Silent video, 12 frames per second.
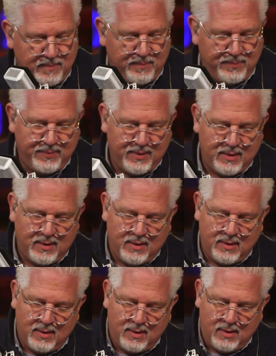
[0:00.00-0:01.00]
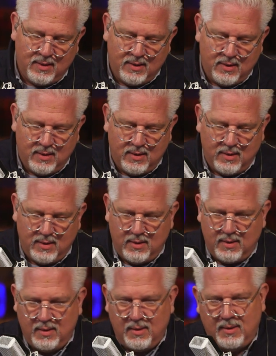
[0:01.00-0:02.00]

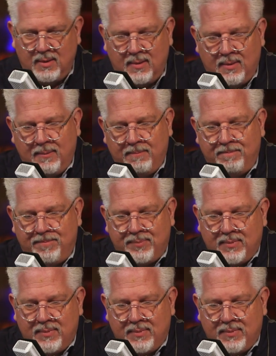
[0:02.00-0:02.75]
No one is speaking in this clip.